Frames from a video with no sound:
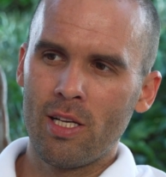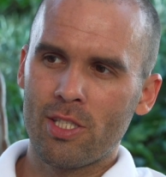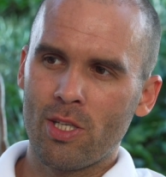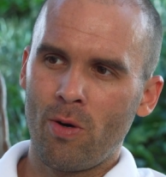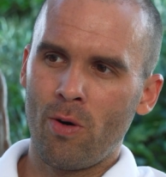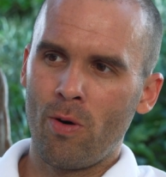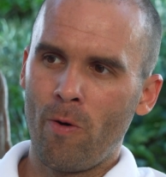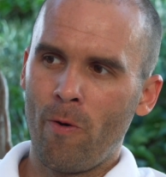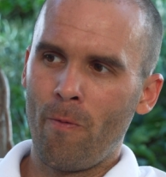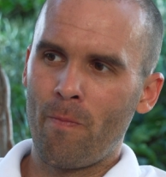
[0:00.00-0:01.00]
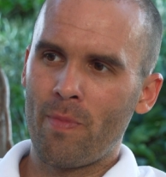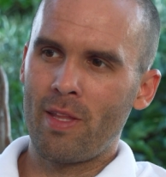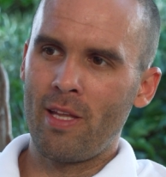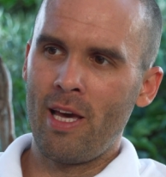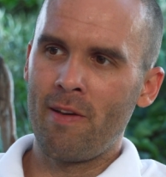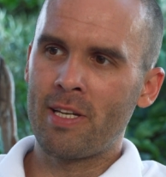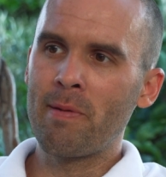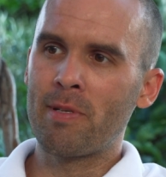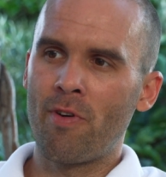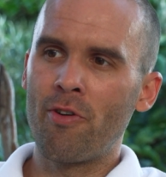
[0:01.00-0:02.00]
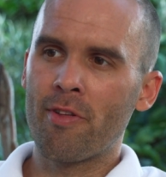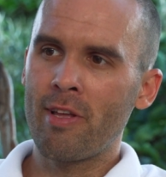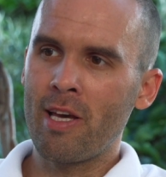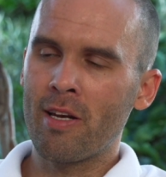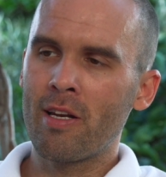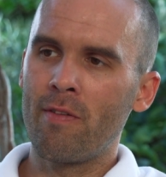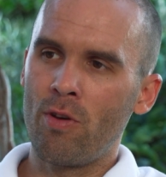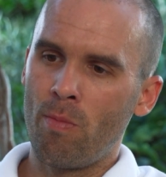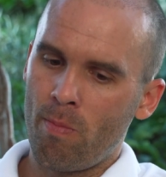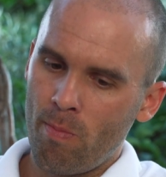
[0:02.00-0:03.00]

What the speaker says: So if the tip is very thin, if you